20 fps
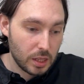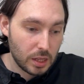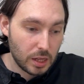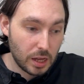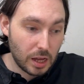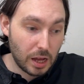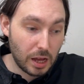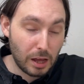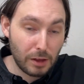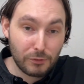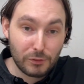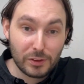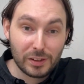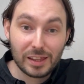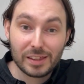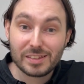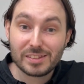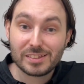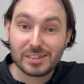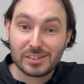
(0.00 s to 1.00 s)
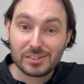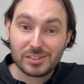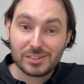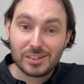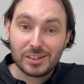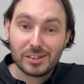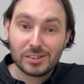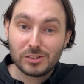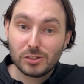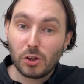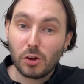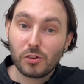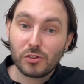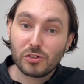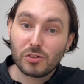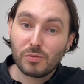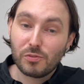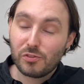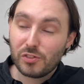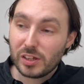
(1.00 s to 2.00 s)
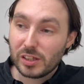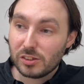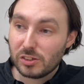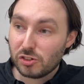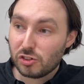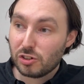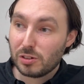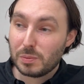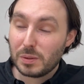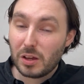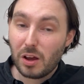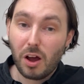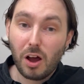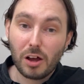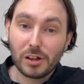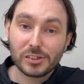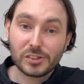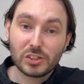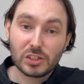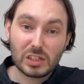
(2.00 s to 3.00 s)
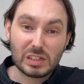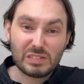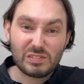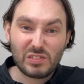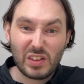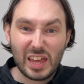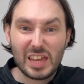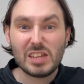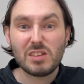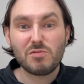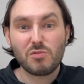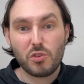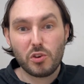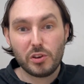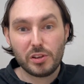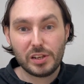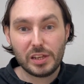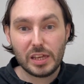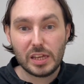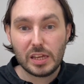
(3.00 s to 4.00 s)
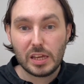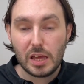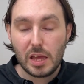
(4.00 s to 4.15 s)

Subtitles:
I feel like this is not something that should be hard to convey, really.